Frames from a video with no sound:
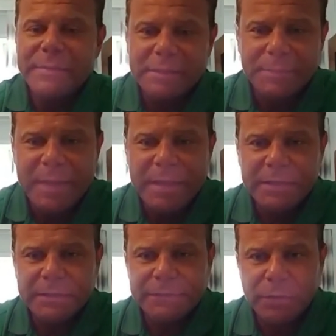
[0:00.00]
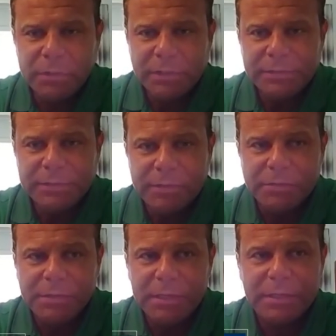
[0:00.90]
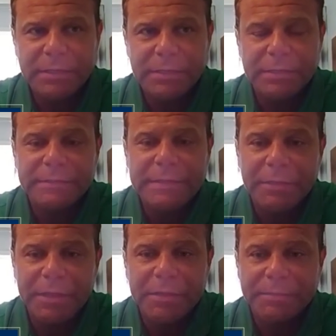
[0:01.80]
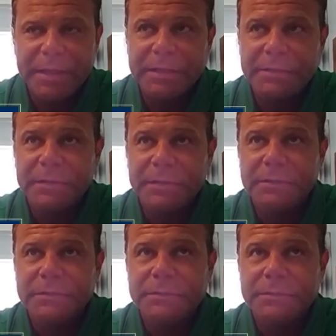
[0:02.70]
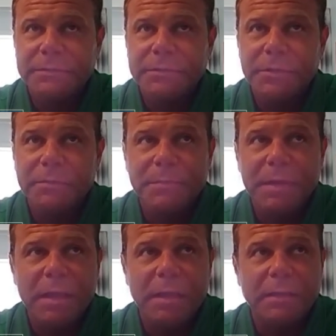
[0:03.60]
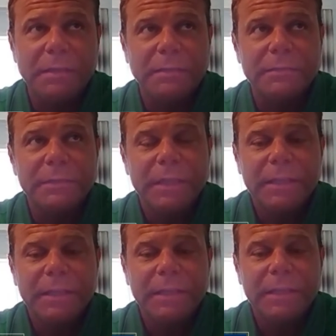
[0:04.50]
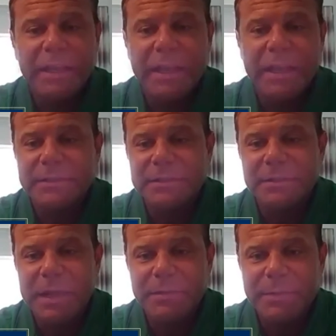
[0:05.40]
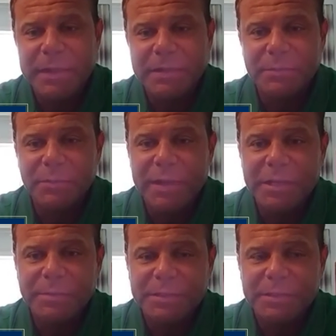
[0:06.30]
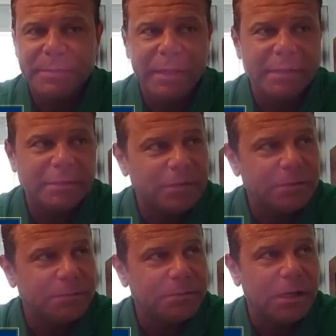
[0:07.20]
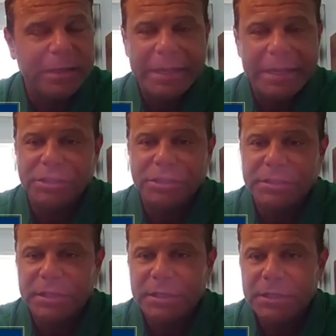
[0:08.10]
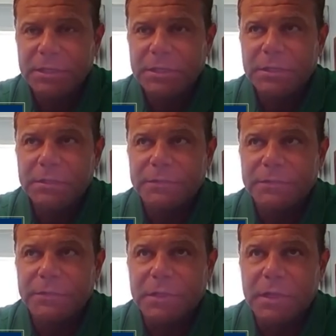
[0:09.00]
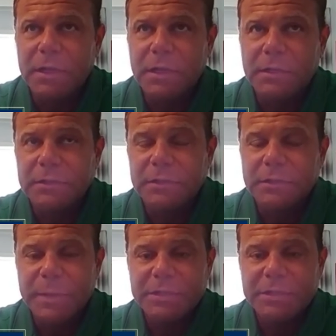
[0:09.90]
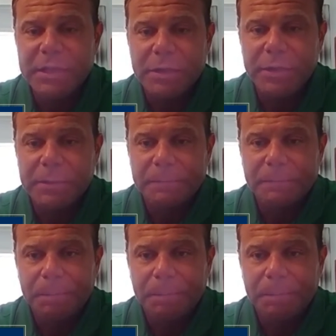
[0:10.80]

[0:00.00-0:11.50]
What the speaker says: is expanding into Florida, so down here making some shaking hands and kissing babies, making some arrangements, making some connections for expansion down here.